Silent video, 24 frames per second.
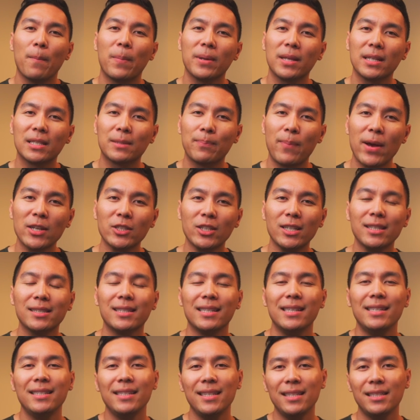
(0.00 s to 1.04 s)
but the
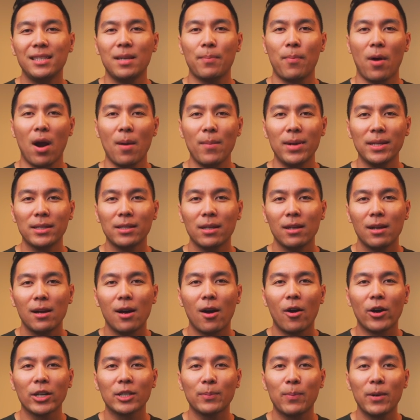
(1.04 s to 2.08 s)
specialists in these departments
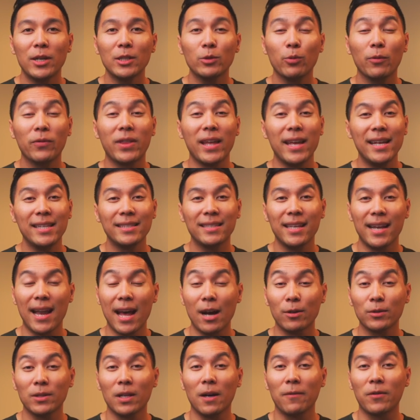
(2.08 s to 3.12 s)
are experienced with the ins and
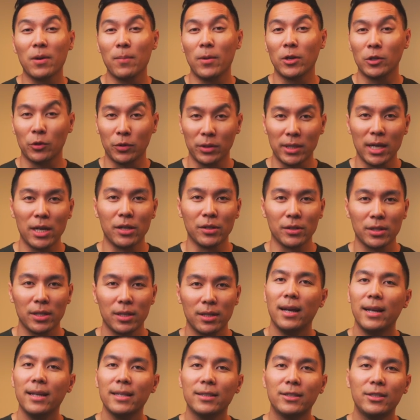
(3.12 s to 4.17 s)
outs of commercial sales.
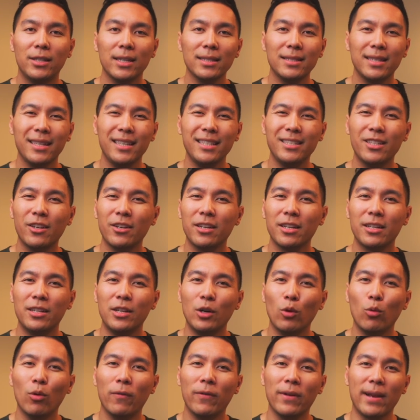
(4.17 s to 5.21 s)
It is just easier to
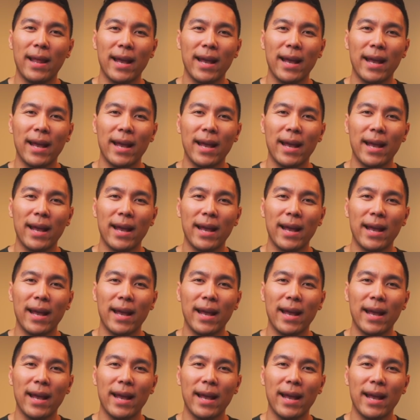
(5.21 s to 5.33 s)
deal with an